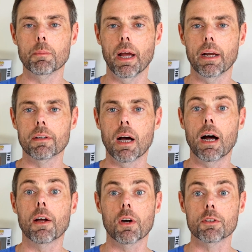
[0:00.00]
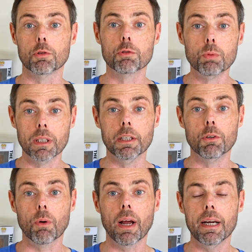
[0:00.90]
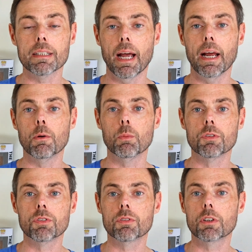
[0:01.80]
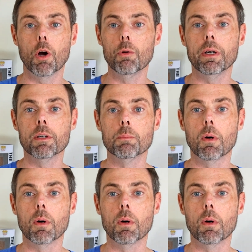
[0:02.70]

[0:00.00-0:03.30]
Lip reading: and Heart Eyes looks really great, and it was co-written